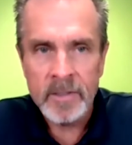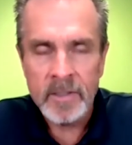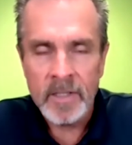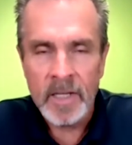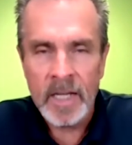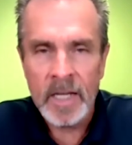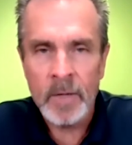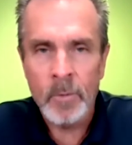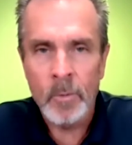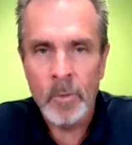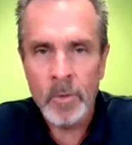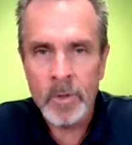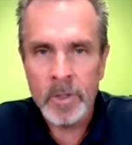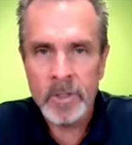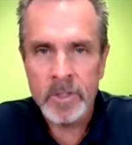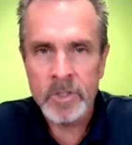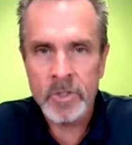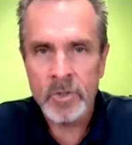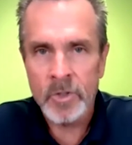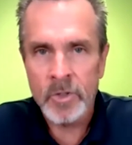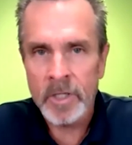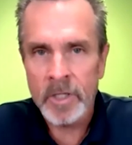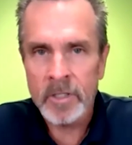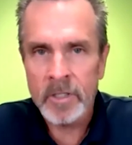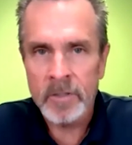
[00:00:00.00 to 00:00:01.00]
and will
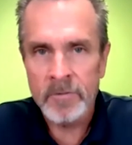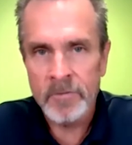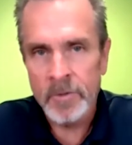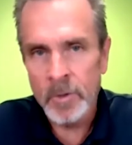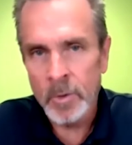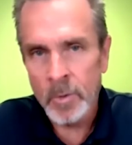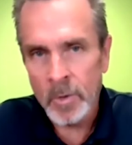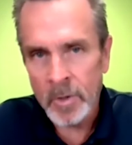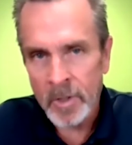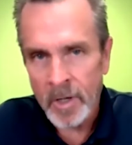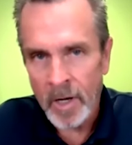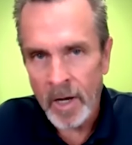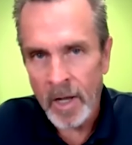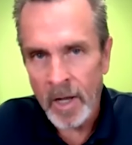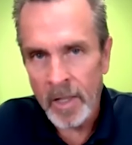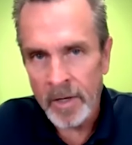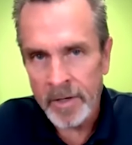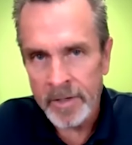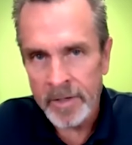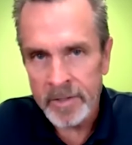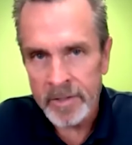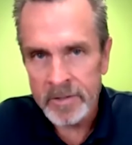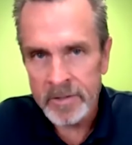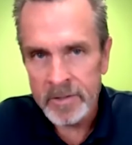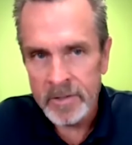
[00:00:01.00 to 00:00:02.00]
constrict to fewer
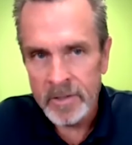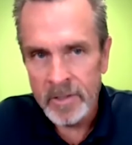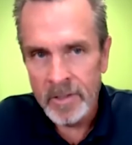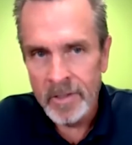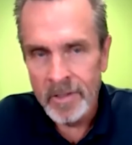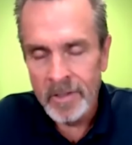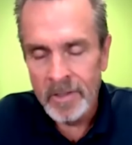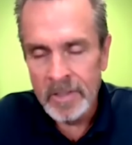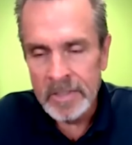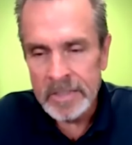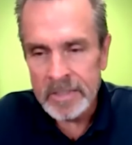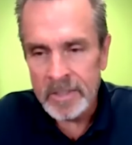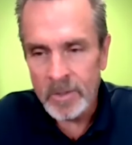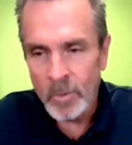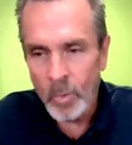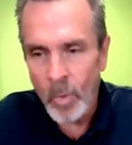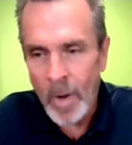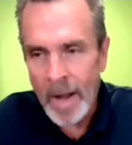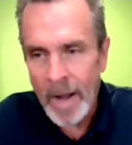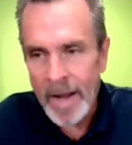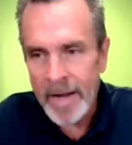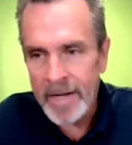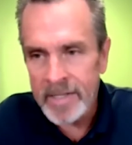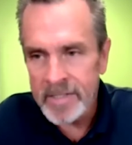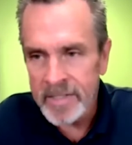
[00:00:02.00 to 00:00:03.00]
colonies. So
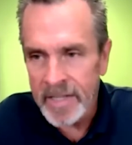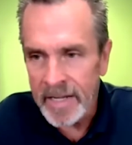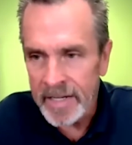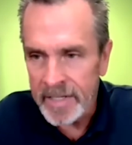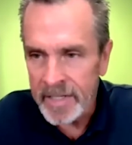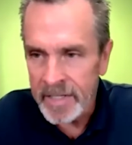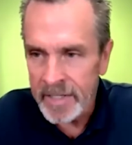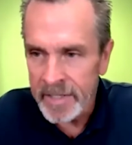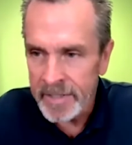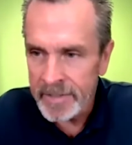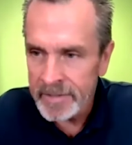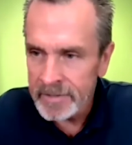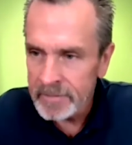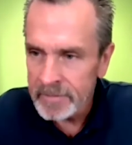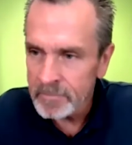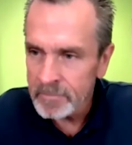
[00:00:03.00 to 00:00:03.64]
why is that, Ken?